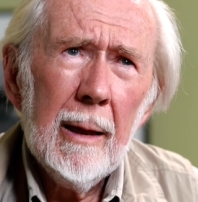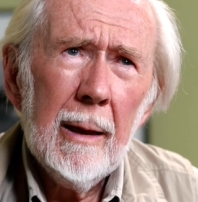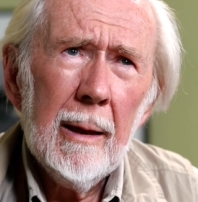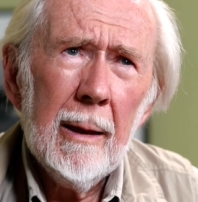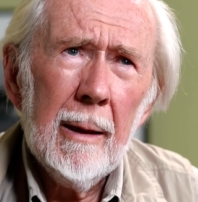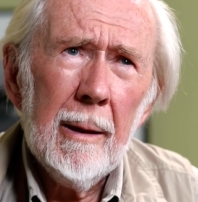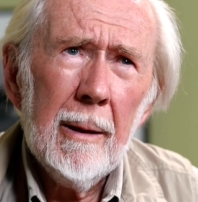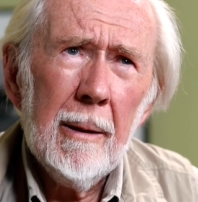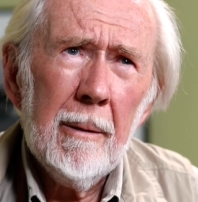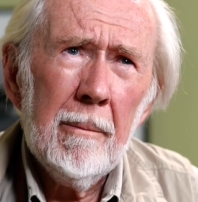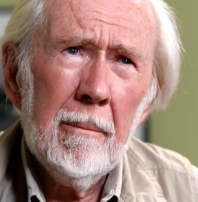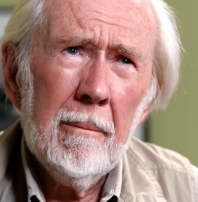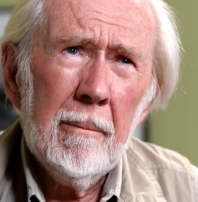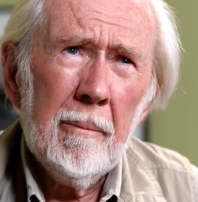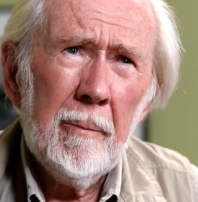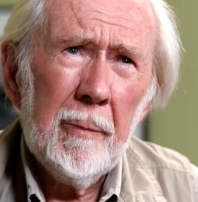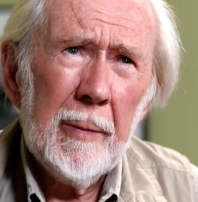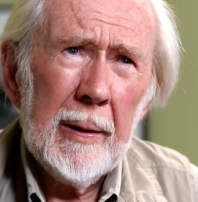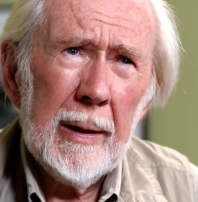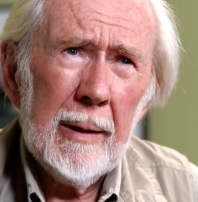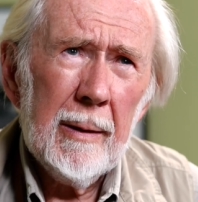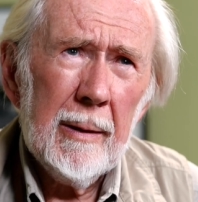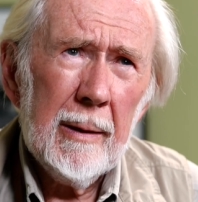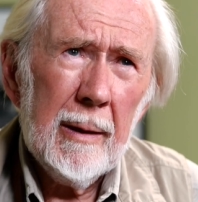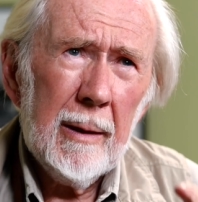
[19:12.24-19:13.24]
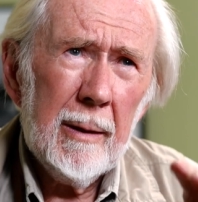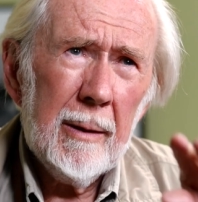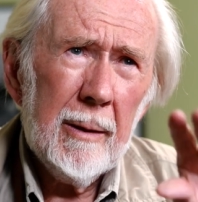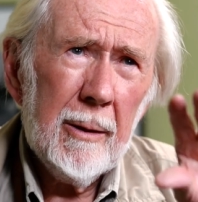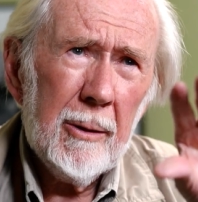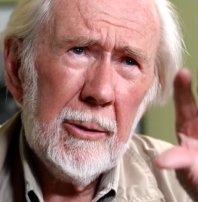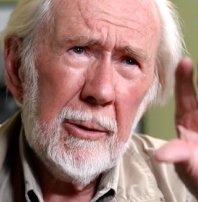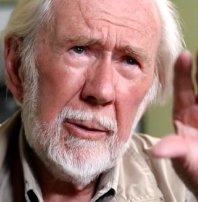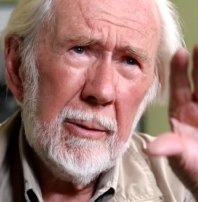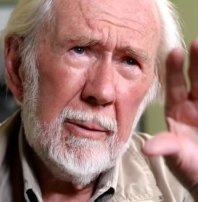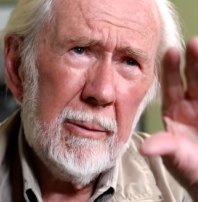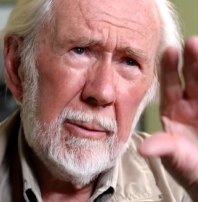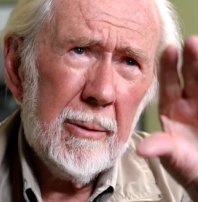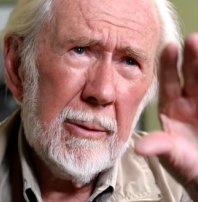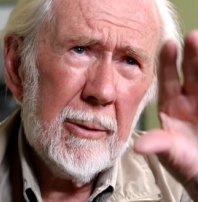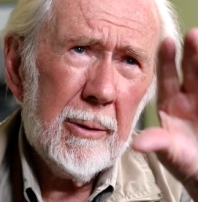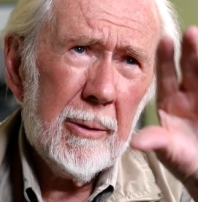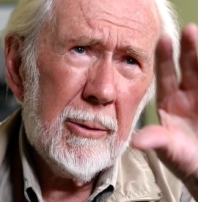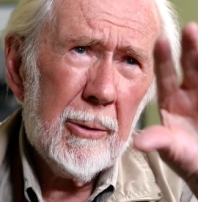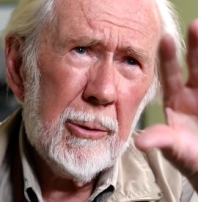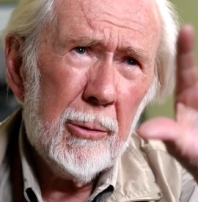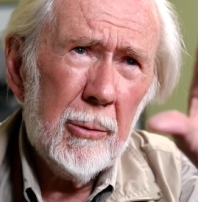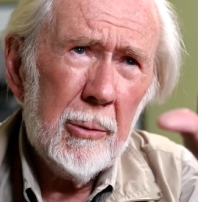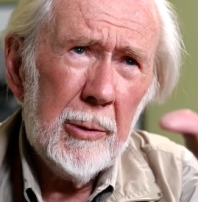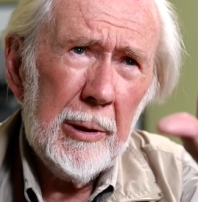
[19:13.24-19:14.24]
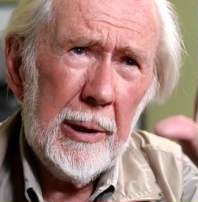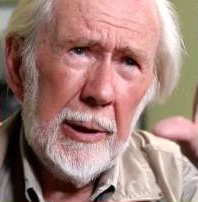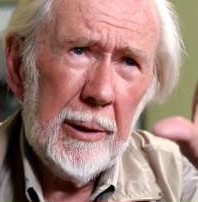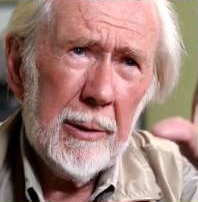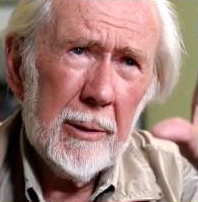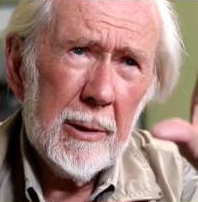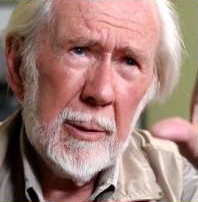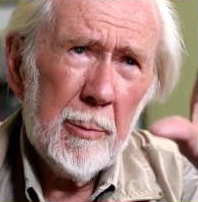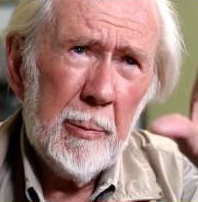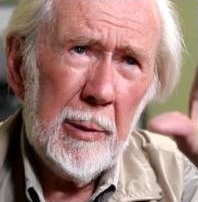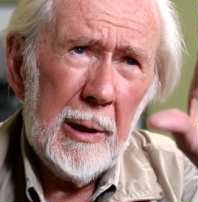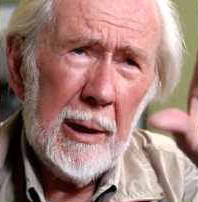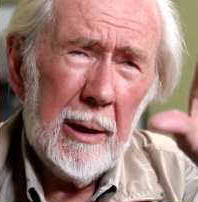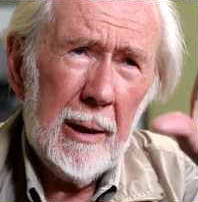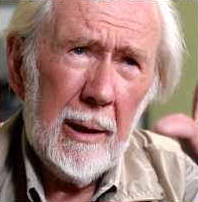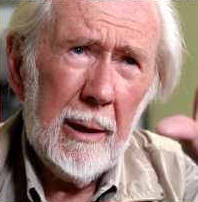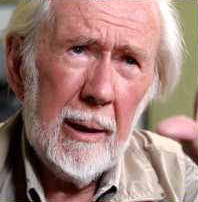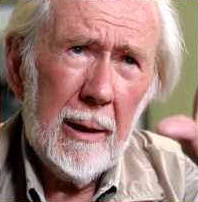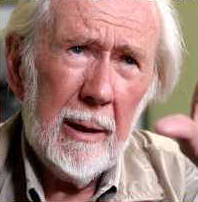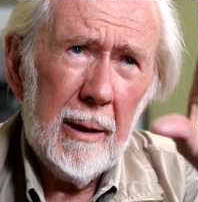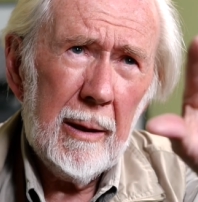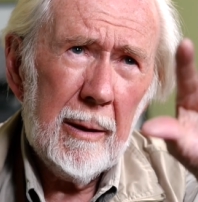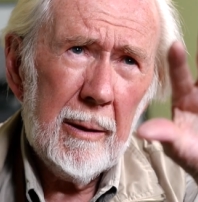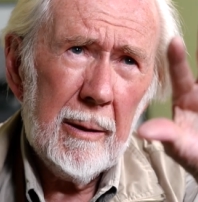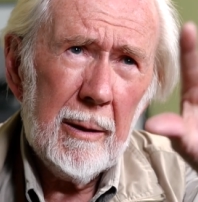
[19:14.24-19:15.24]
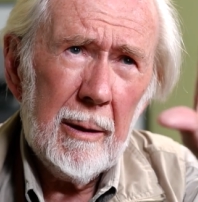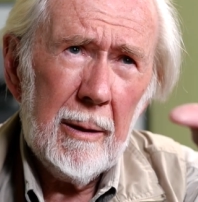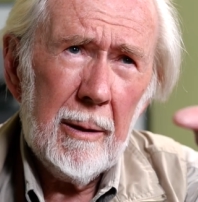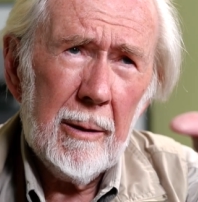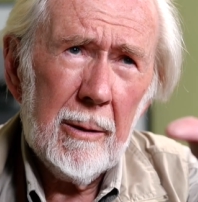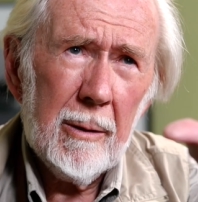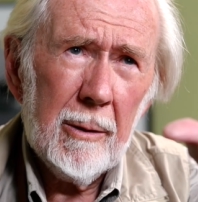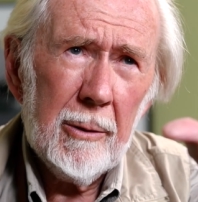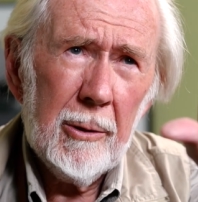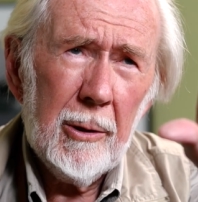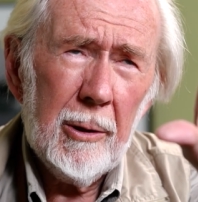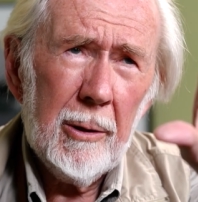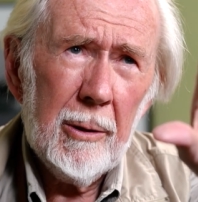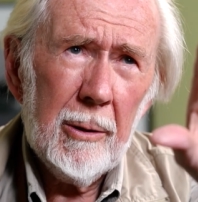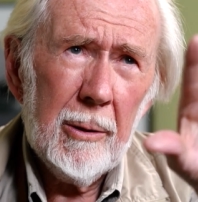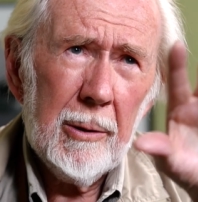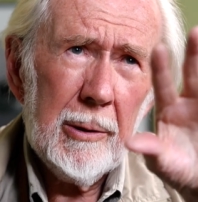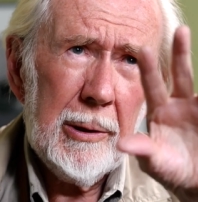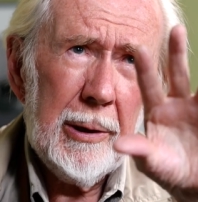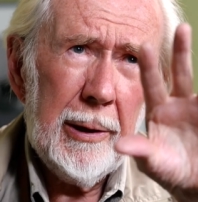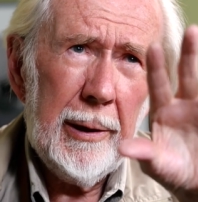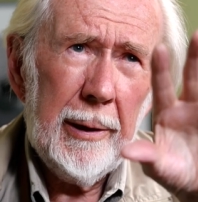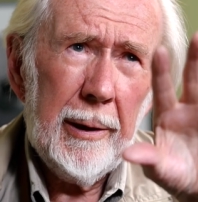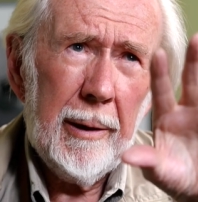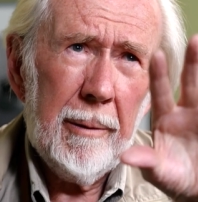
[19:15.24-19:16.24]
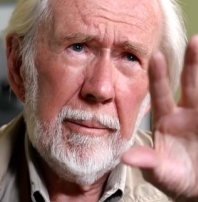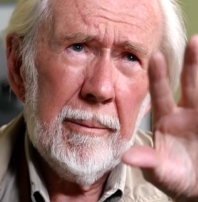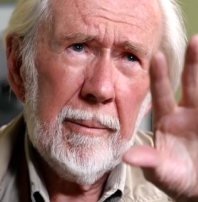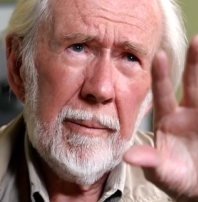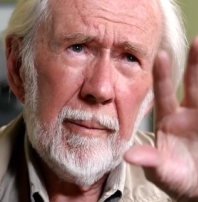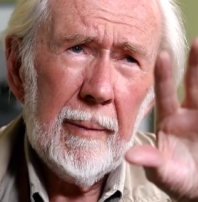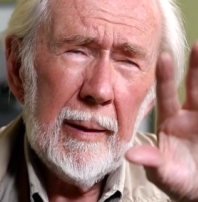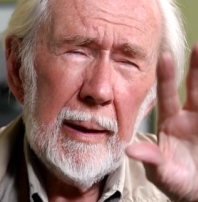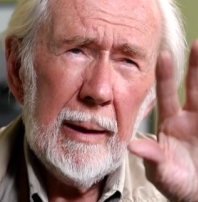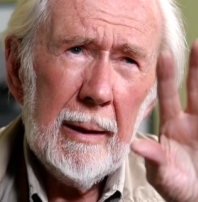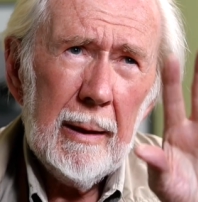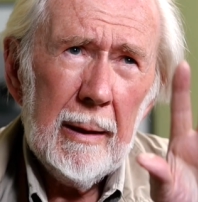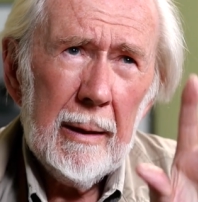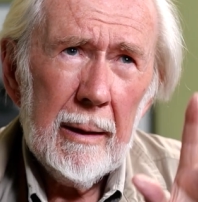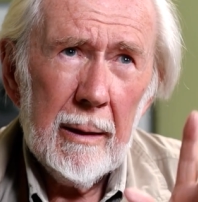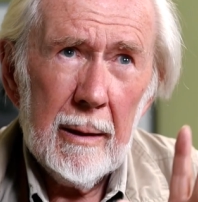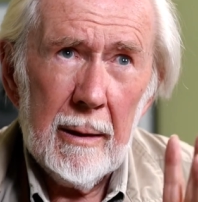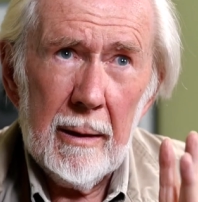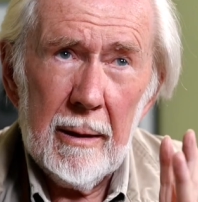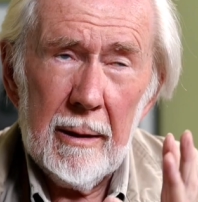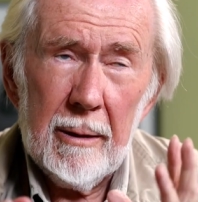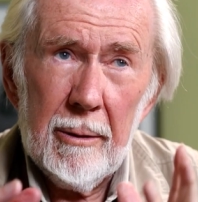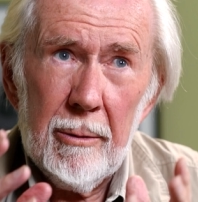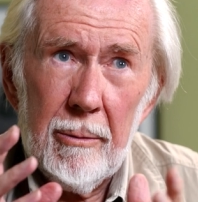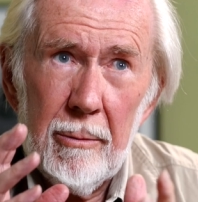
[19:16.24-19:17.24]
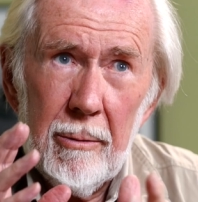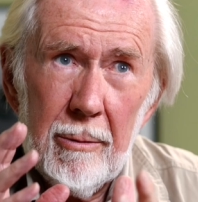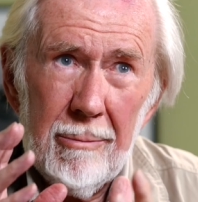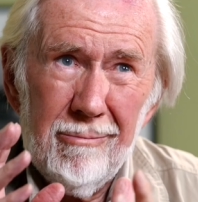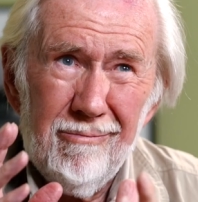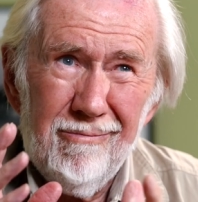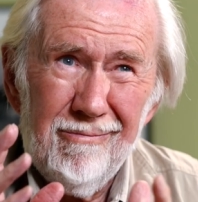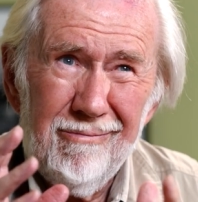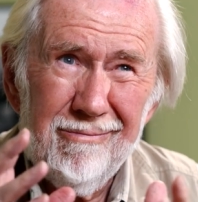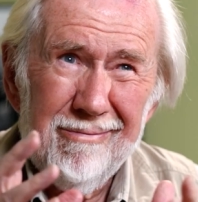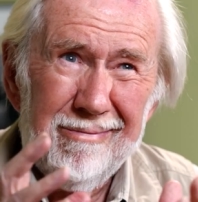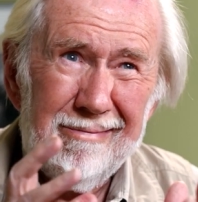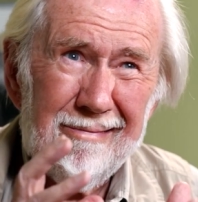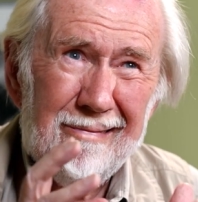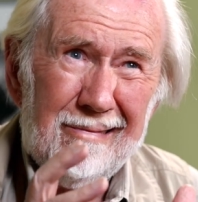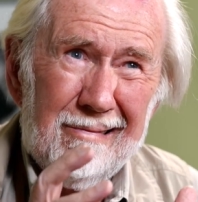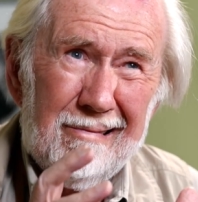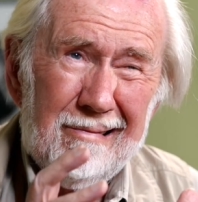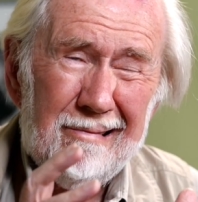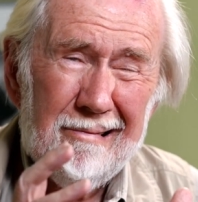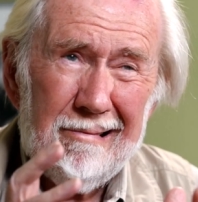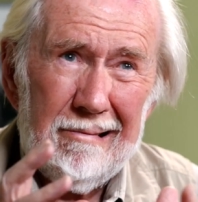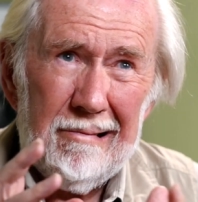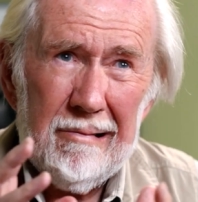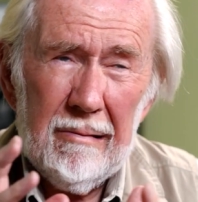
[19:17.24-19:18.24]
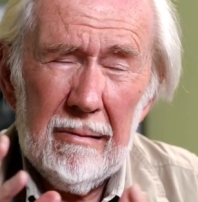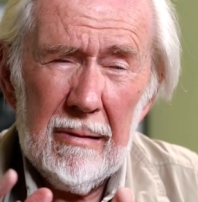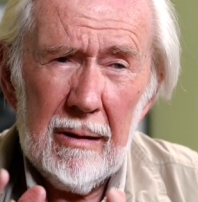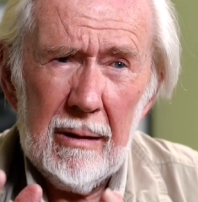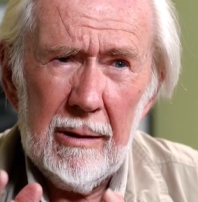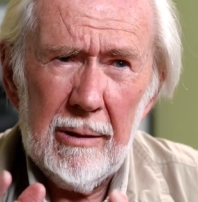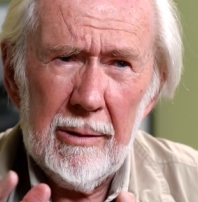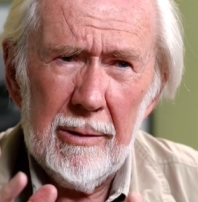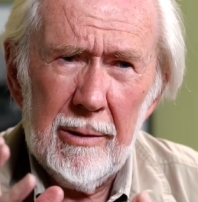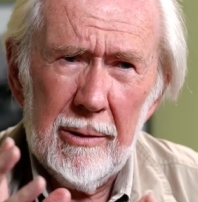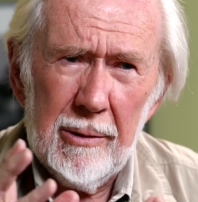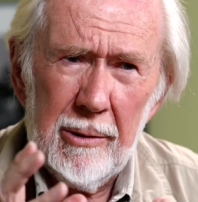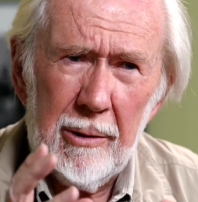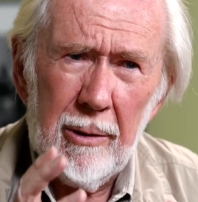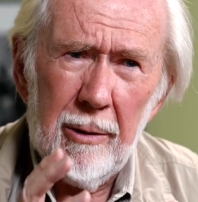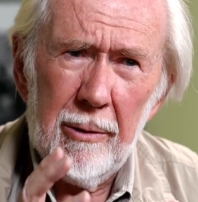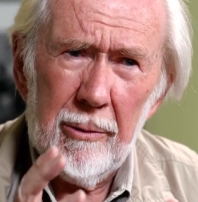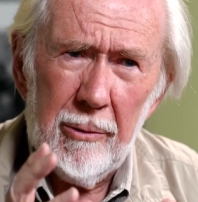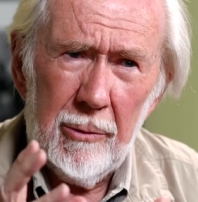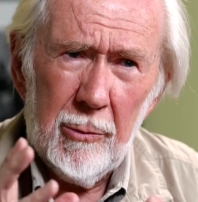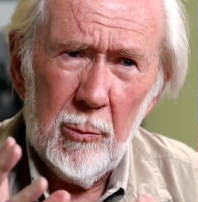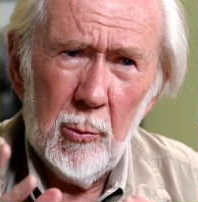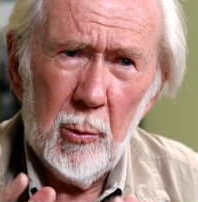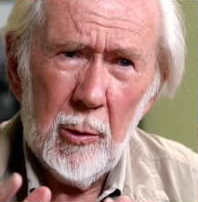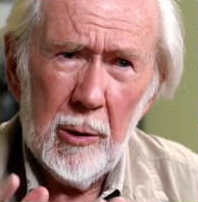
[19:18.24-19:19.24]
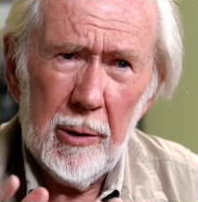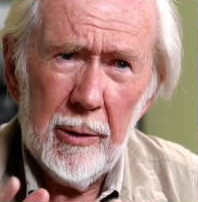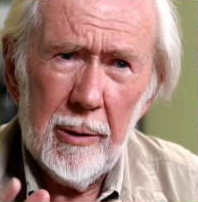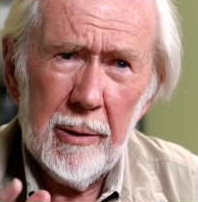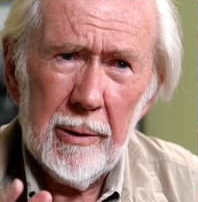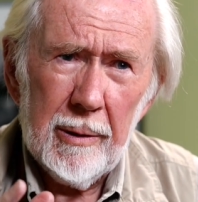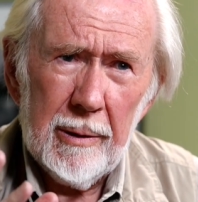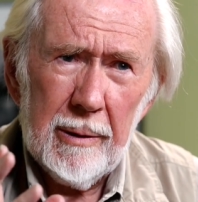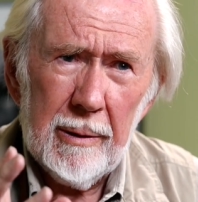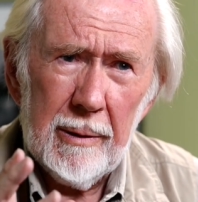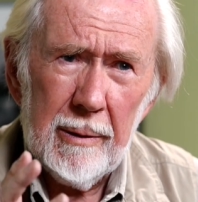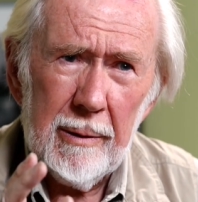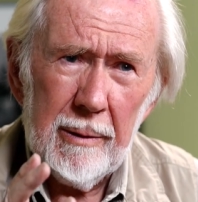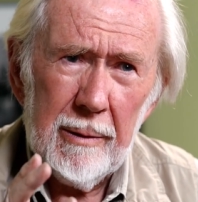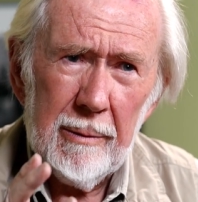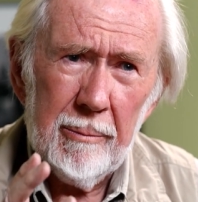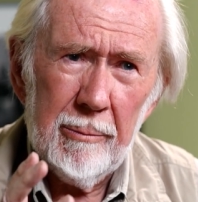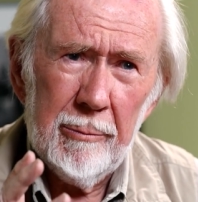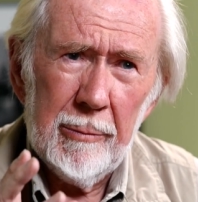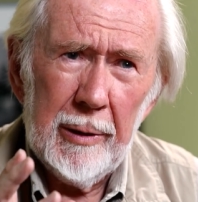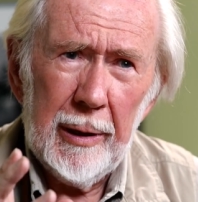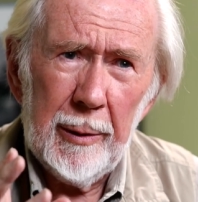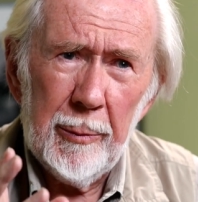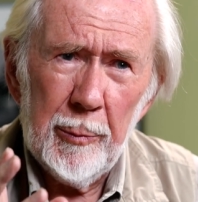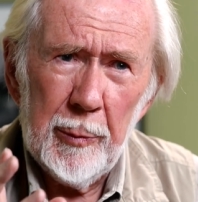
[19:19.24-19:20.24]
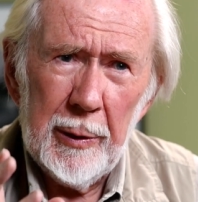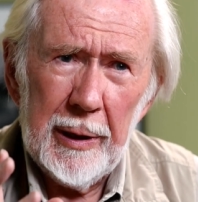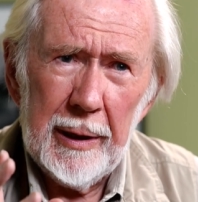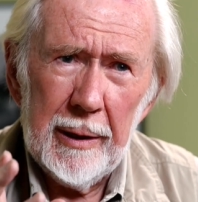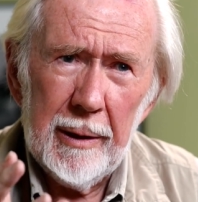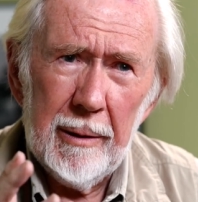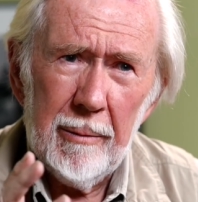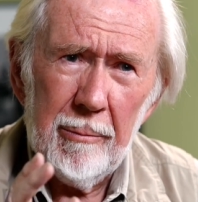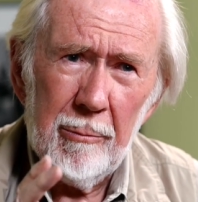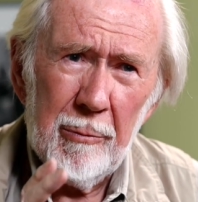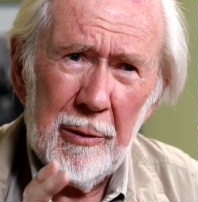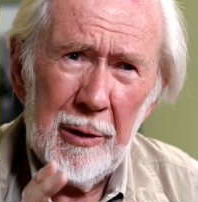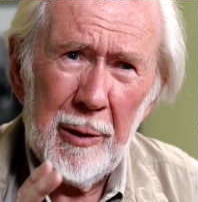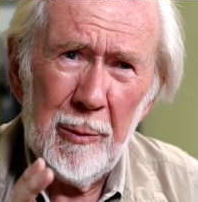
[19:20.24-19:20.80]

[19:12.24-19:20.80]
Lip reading: And then the two kids behind, the little girl came, and I thought, this is going to work, maybe